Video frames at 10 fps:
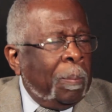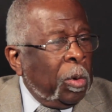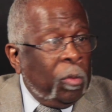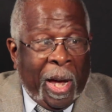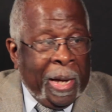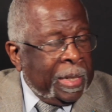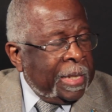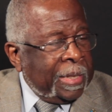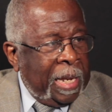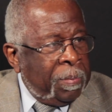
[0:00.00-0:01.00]
Provide that
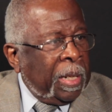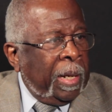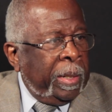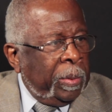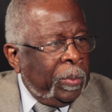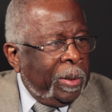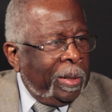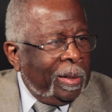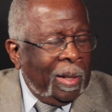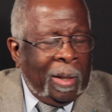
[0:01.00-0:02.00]
same kind of
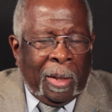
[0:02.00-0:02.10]
work.